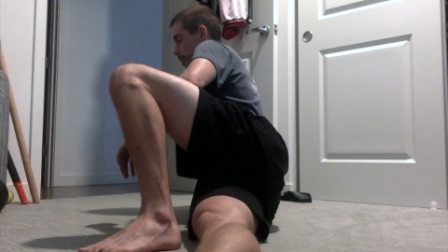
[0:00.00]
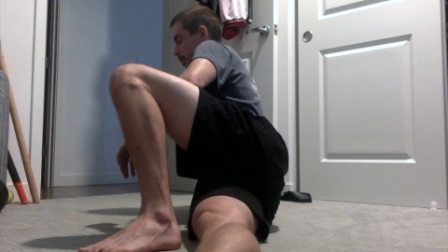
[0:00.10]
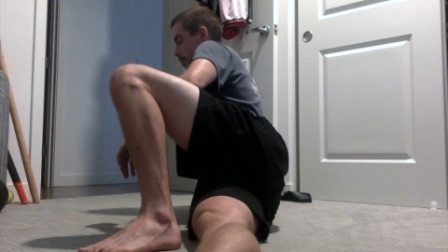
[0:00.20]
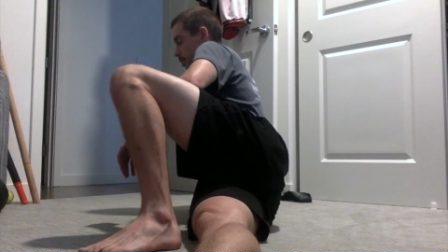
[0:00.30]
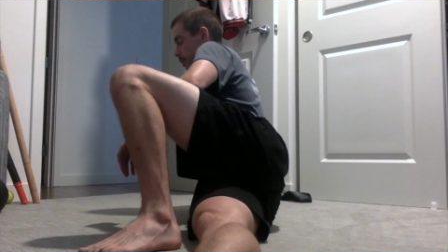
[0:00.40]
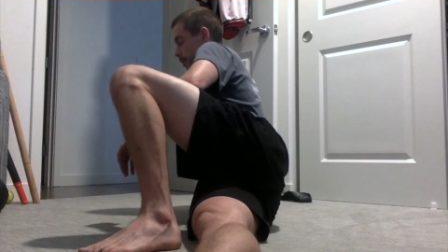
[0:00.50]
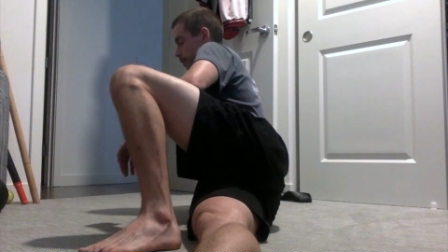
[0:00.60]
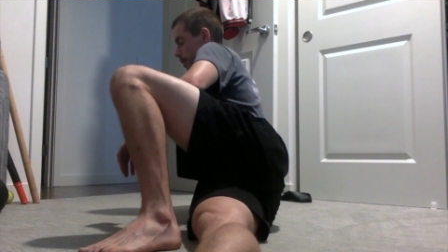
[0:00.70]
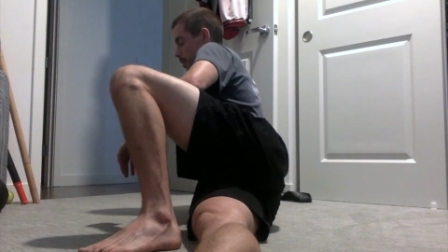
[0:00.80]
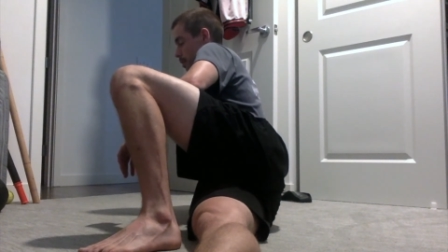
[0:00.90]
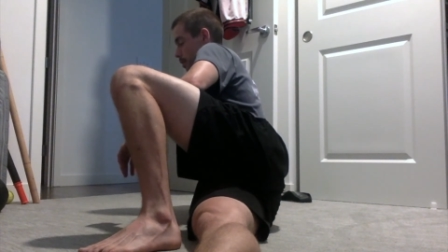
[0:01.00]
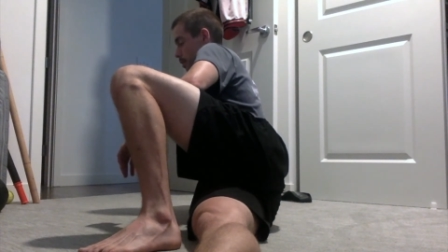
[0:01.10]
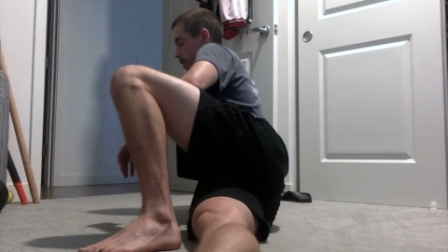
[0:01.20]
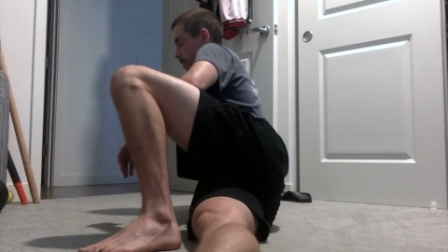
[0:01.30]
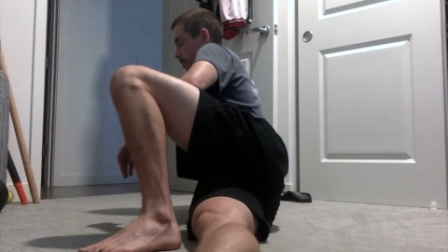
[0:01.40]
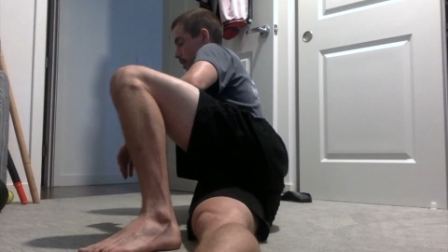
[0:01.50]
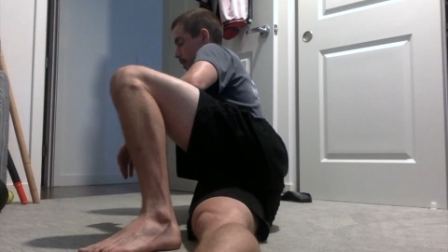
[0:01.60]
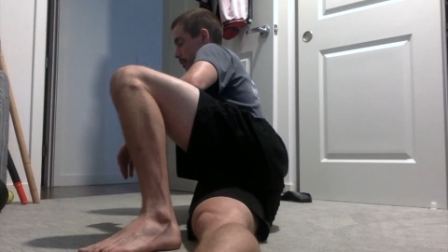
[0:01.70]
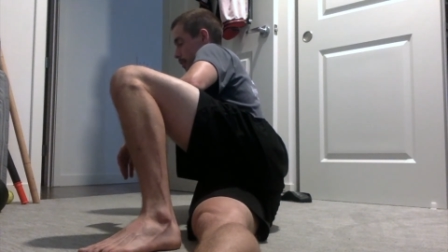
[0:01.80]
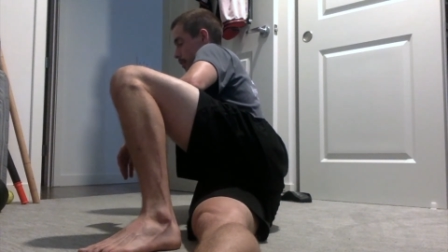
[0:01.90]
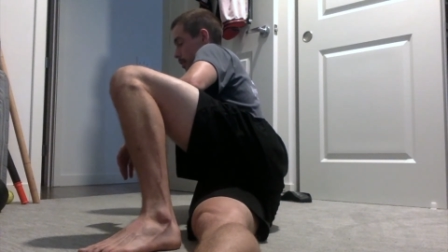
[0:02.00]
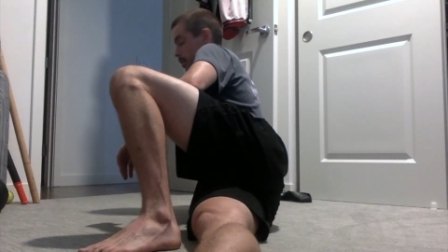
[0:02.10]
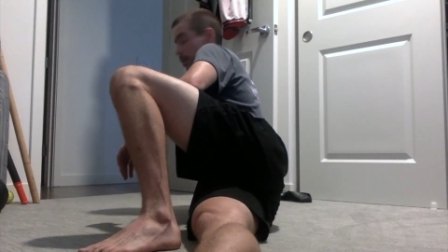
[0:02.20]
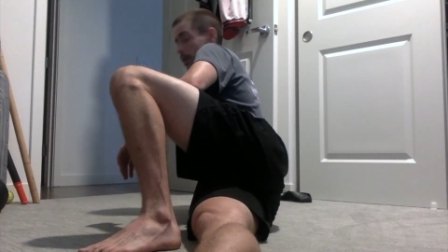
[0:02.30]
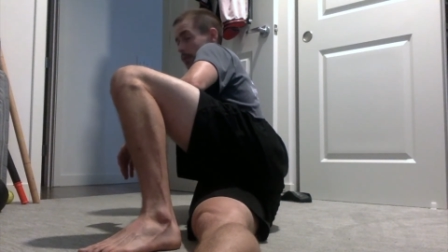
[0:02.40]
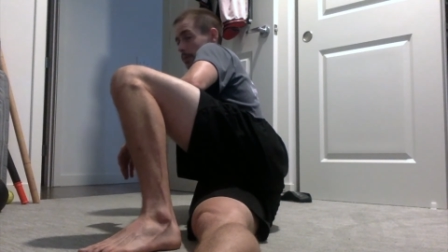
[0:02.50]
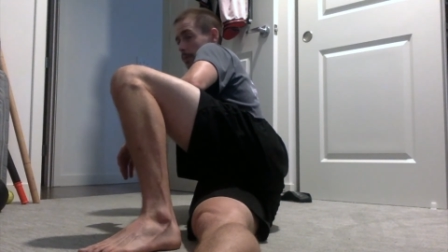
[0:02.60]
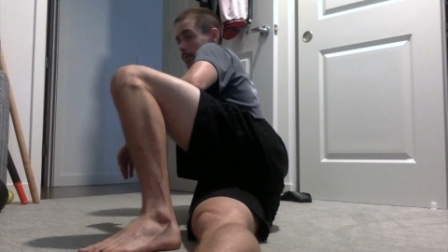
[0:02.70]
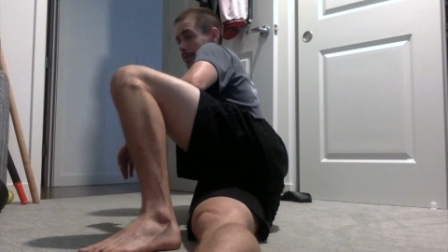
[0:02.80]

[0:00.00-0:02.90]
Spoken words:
too, because a lot of times people's